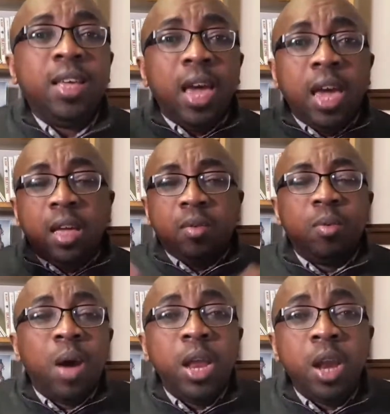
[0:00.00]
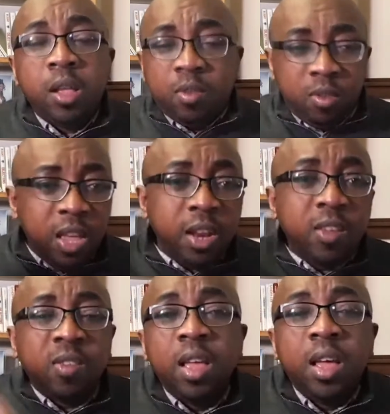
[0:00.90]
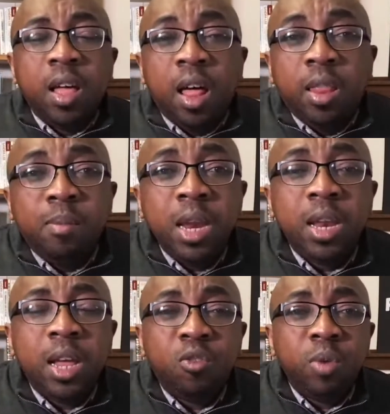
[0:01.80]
Hey, why not? Send us all the money